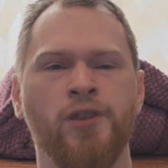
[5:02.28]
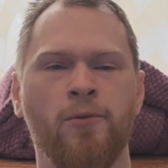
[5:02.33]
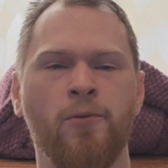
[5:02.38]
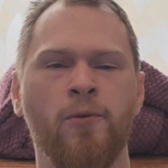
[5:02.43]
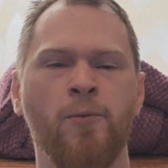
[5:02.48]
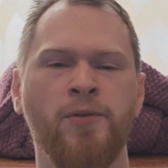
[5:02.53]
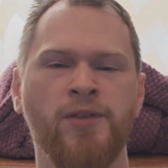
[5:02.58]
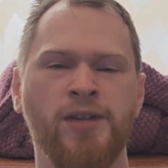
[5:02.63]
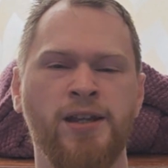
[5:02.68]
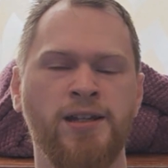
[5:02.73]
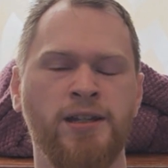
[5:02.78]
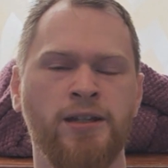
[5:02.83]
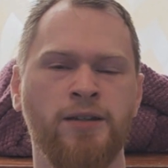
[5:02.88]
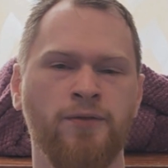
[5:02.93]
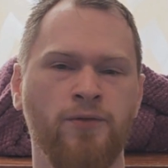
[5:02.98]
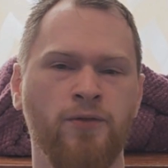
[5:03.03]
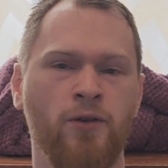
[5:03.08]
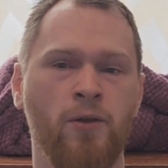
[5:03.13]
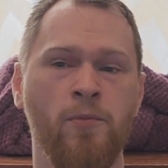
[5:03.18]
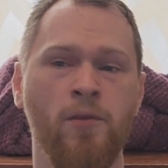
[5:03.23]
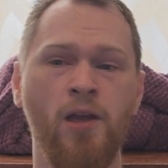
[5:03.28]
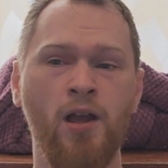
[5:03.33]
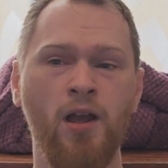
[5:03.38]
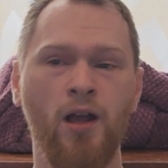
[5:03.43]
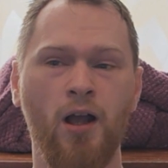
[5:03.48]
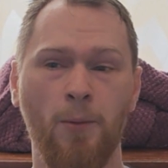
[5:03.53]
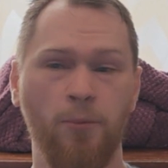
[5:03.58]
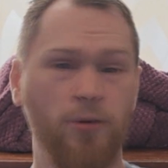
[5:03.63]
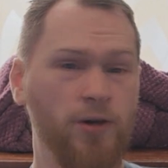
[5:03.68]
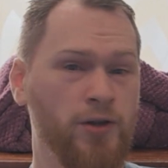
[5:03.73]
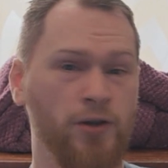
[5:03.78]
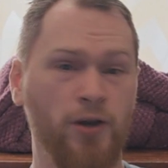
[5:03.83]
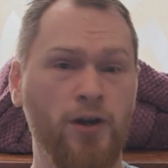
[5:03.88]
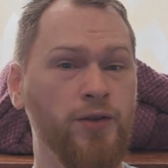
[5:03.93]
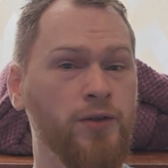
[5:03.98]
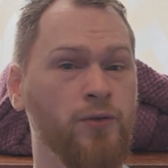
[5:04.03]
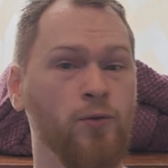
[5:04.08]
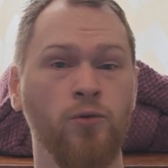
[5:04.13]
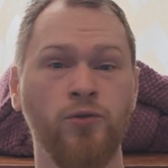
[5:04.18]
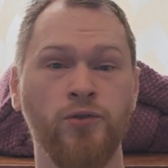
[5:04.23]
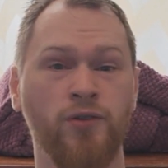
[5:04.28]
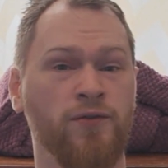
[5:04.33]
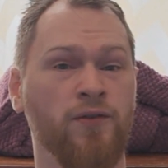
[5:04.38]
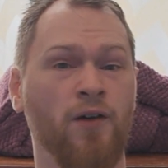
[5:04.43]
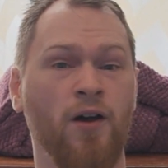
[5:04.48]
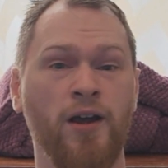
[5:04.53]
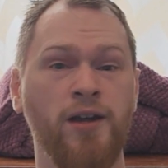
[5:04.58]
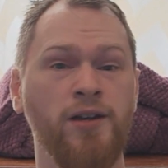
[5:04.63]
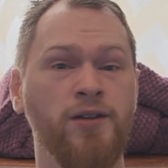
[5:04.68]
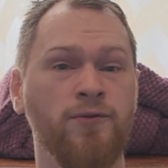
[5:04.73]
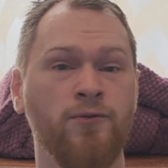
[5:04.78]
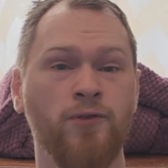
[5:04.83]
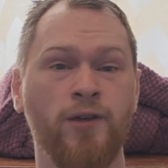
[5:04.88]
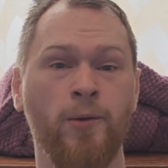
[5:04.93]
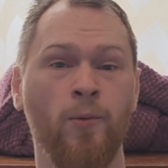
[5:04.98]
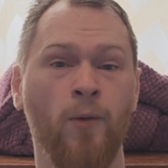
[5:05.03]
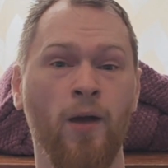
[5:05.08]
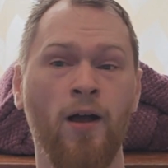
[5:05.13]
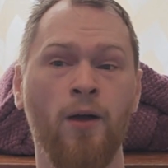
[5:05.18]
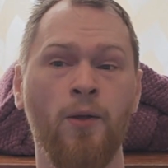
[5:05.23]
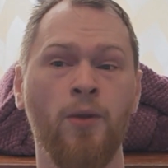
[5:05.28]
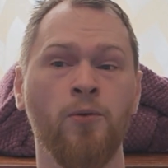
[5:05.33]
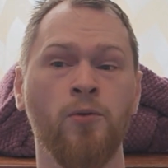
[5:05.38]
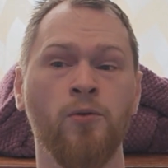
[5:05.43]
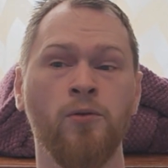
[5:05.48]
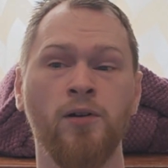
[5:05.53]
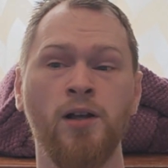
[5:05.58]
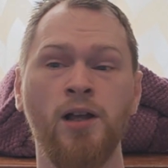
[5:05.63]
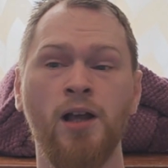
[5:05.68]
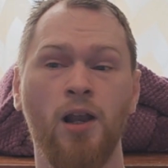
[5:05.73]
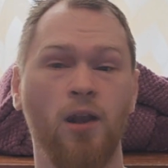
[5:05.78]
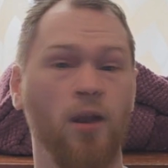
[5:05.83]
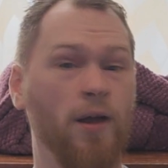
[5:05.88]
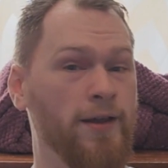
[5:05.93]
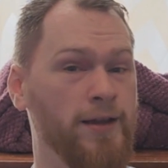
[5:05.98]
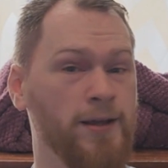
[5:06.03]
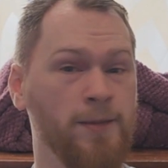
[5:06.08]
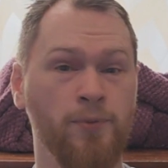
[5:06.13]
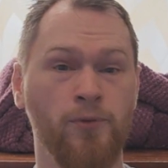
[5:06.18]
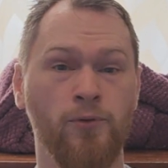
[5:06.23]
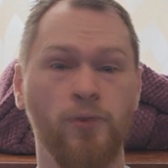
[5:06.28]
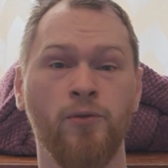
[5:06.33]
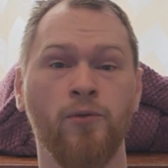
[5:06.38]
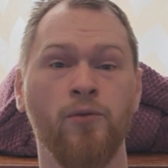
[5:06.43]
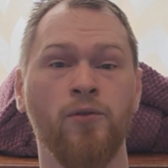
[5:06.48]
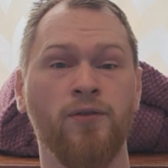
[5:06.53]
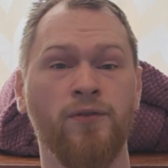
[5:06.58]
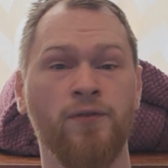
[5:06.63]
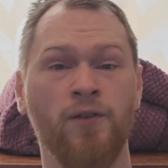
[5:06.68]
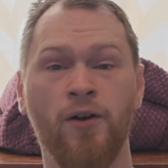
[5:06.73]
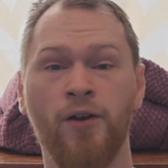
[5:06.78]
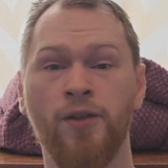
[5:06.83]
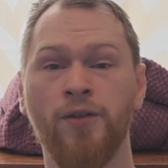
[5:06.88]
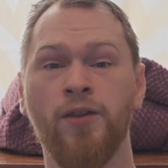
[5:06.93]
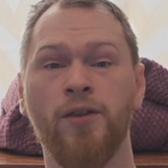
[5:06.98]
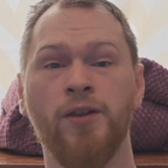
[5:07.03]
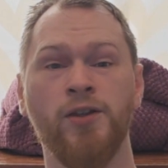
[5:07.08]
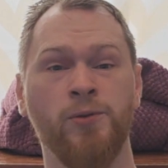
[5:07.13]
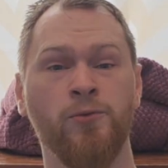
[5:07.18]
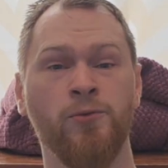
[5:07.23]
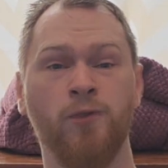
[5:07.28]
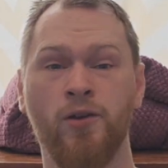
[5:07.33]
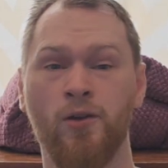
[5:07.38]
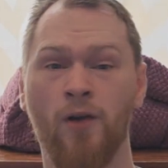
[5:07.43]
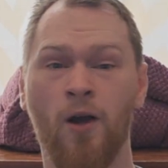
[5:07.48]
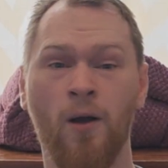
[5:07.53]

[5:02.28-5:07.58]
that were presented in the film are pretty good. They're all defined really well. They're all likable. They're all fun. There's some good